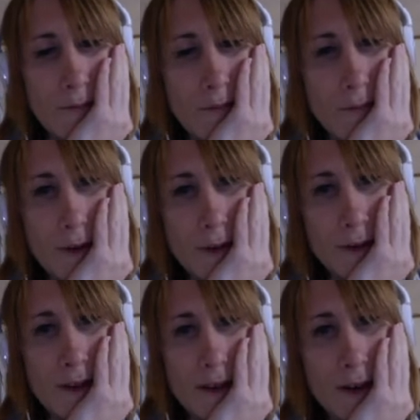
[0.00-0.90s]

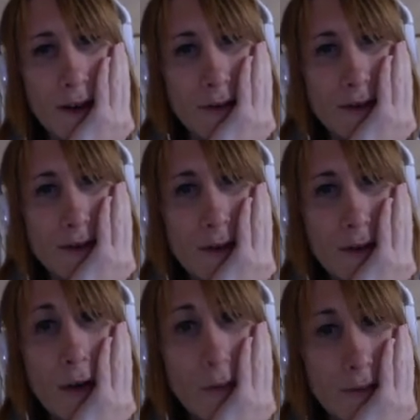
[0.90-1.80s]
because I can't.
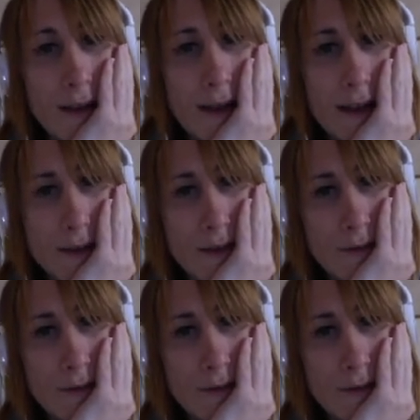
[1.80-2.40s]
Oh, it is